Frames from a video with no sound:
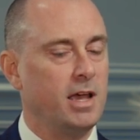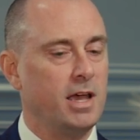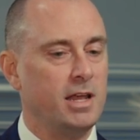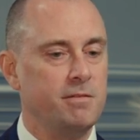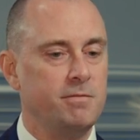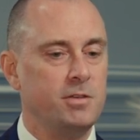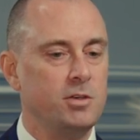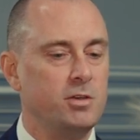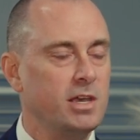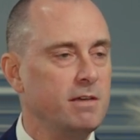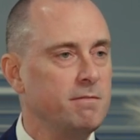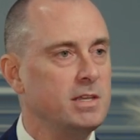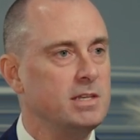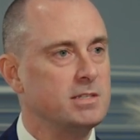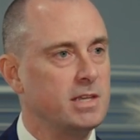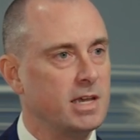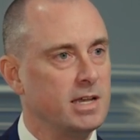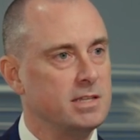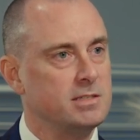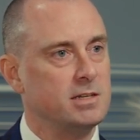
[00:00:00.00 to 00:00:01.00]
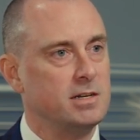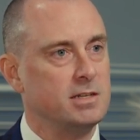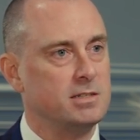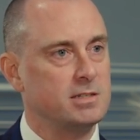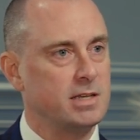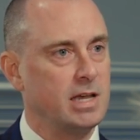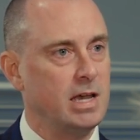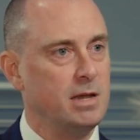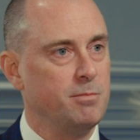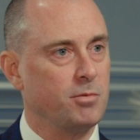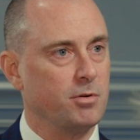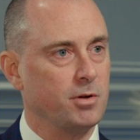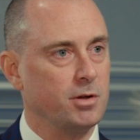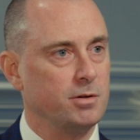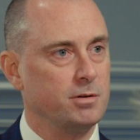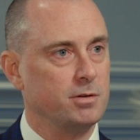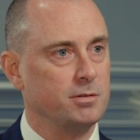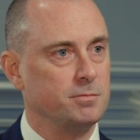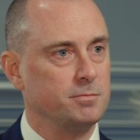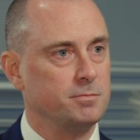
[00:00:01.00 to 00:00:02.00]
And if you give these kids an escape
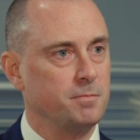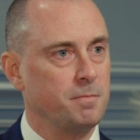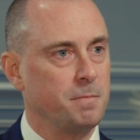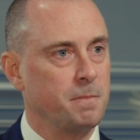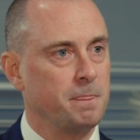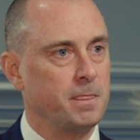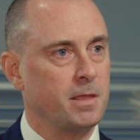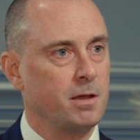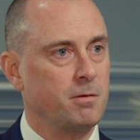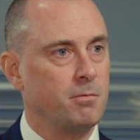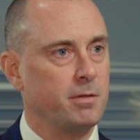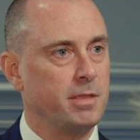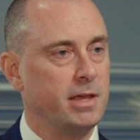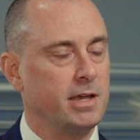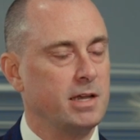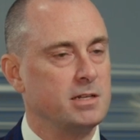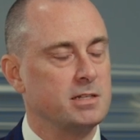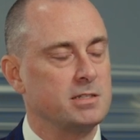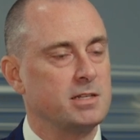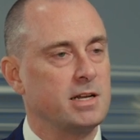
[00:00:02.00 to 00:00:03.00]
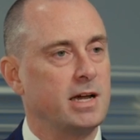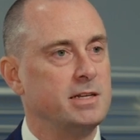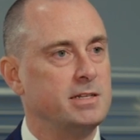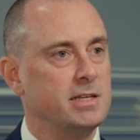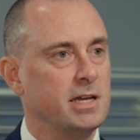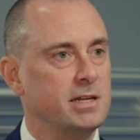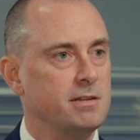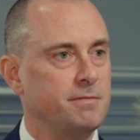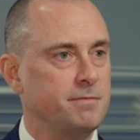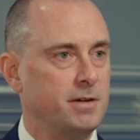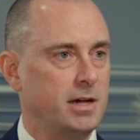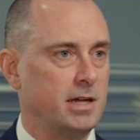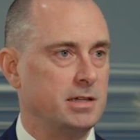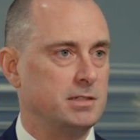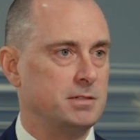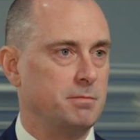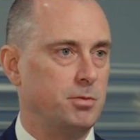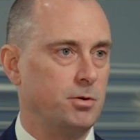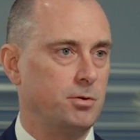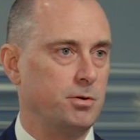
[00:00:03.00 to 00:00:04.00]
route, where they can just identify
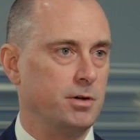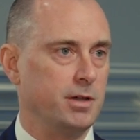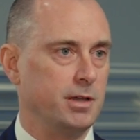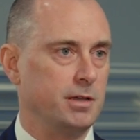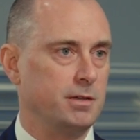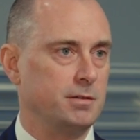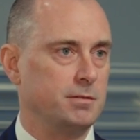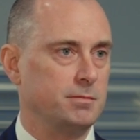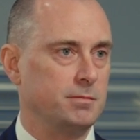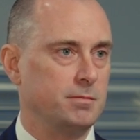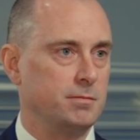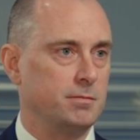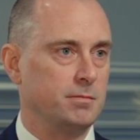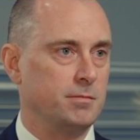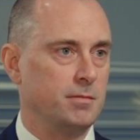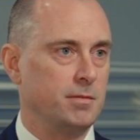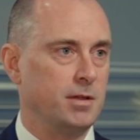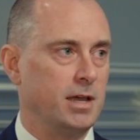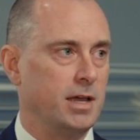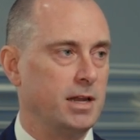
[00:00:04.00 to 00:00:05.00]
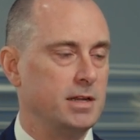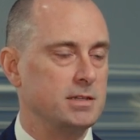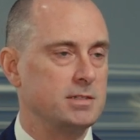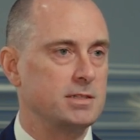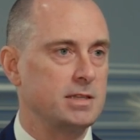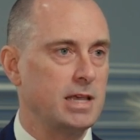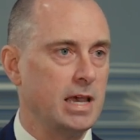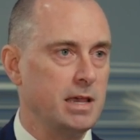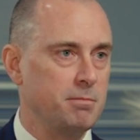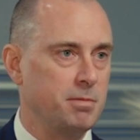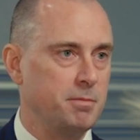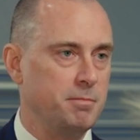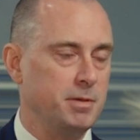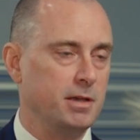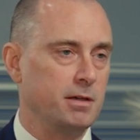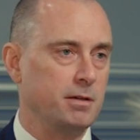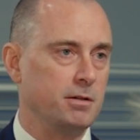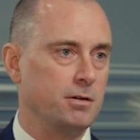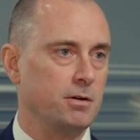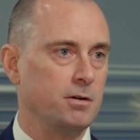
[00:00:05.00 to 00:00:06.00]
as a boy and escape
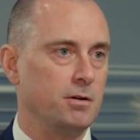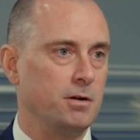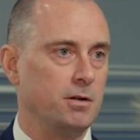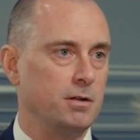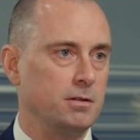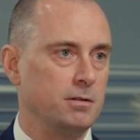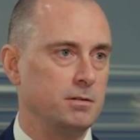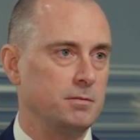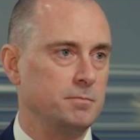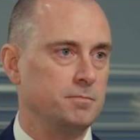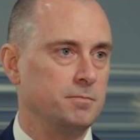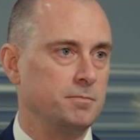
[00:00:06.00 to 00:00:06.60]
being a girl,